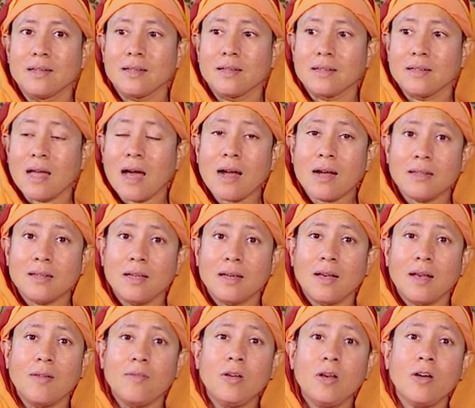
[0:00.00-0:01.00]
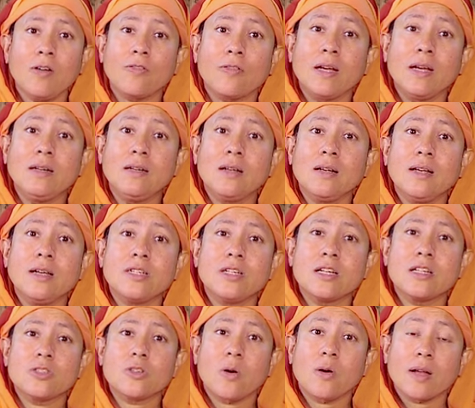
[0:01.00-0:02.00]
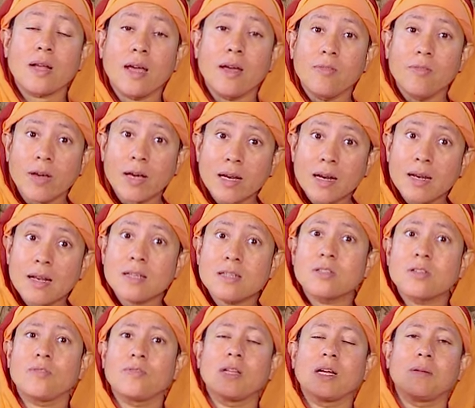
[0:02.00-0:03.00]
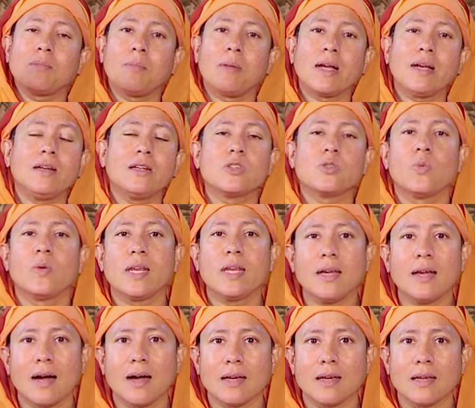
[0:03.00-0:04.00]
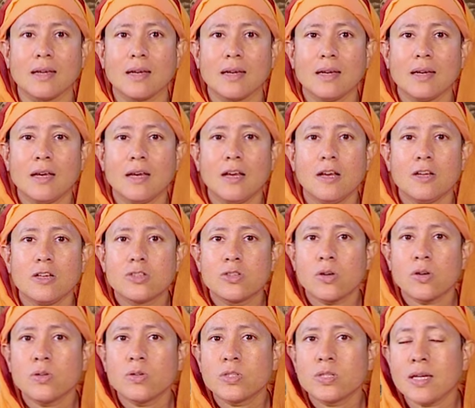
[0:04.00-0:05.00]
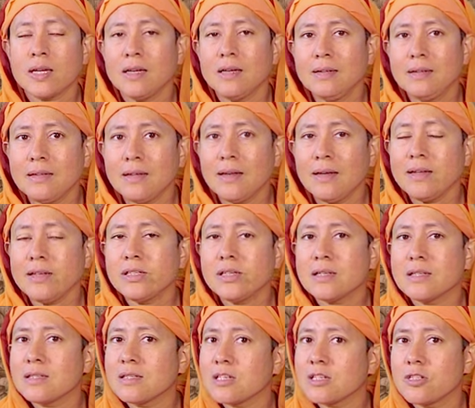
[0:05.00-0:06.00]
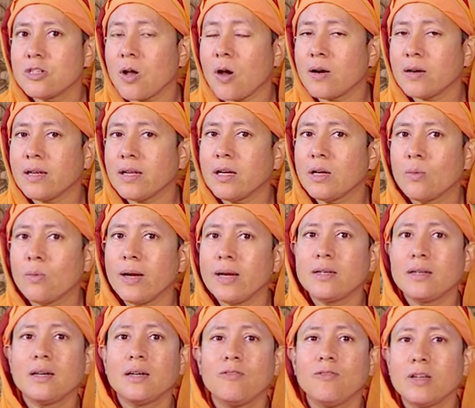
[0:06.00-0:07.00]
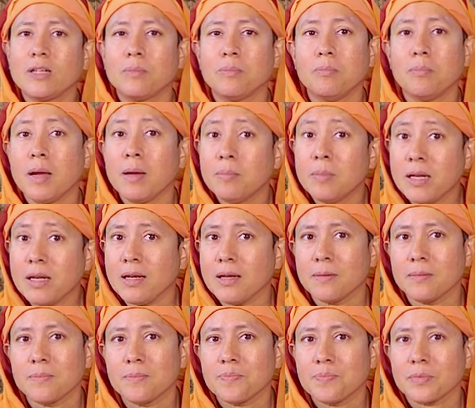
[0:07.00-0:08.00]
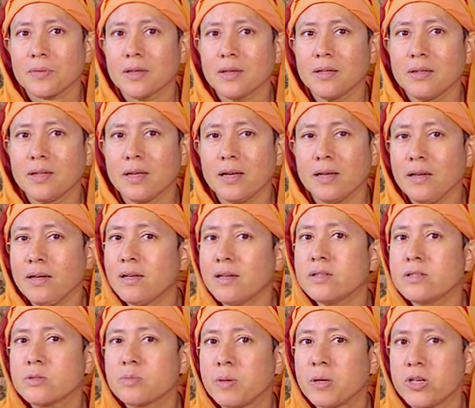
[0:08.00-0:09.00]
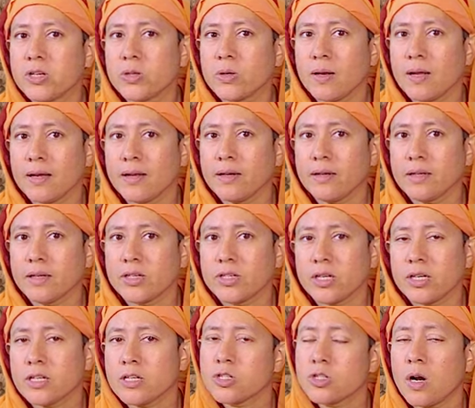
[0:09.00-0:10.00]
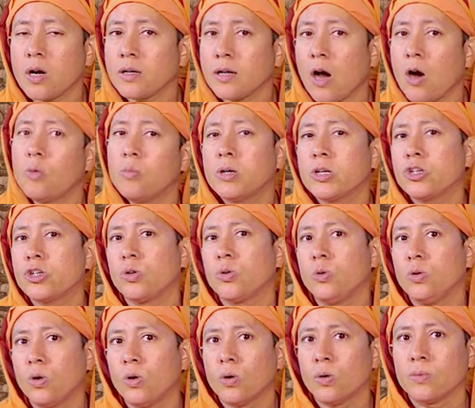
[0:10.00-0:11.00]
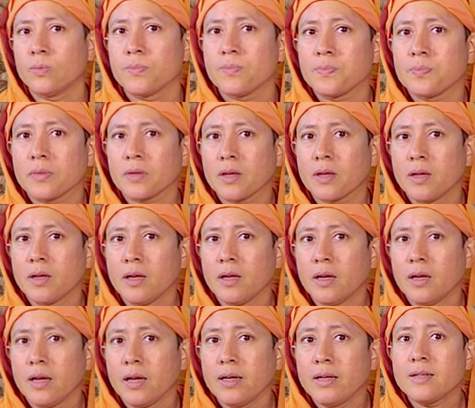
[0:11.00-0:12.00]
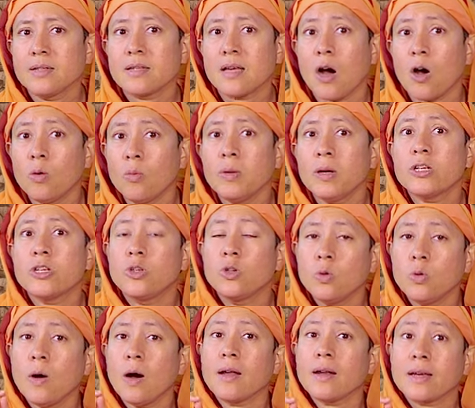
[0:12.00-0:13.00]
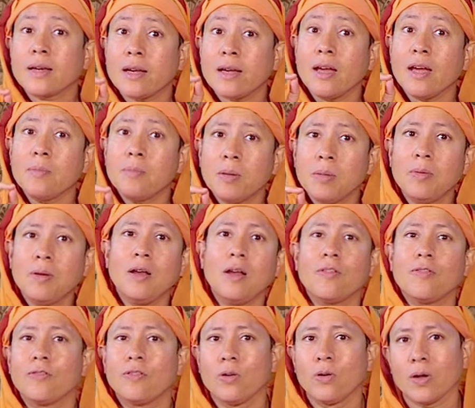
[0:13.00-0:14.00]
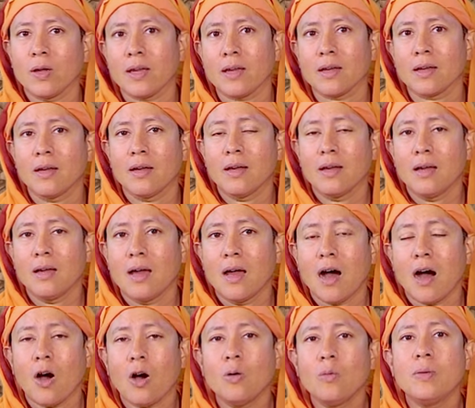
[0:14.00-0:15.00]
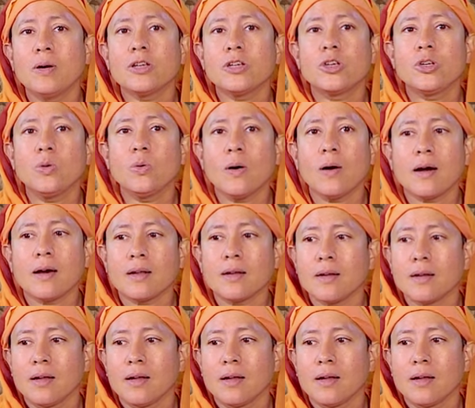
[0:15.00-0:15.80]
that the level of intelligence or awareness of that mind is very high. So you see, intelligence is not equated with memory in the Indian spiritual heritage. It is not how much you know, it is how much you are capable of knowing, how much you are